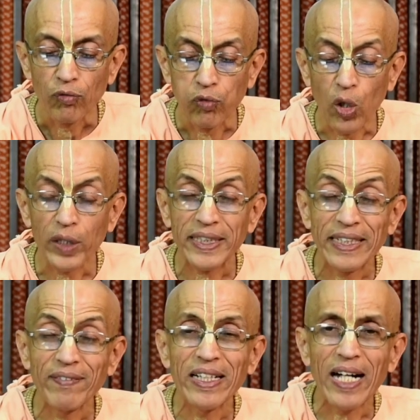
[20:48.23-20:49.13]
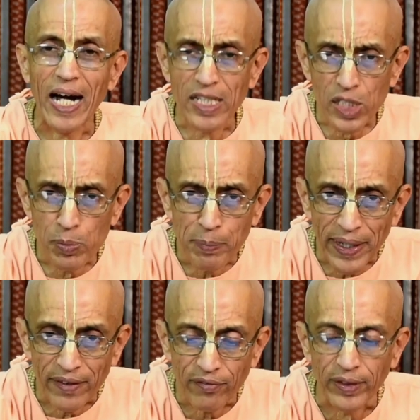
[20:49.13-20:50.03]
for giving us
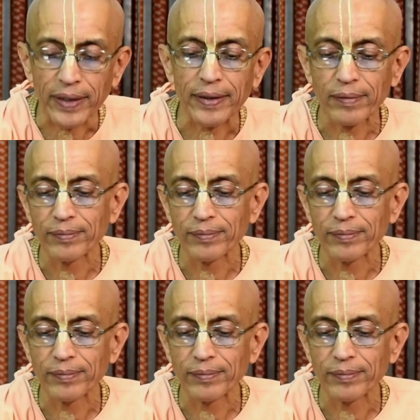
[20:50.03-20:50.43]
benefit.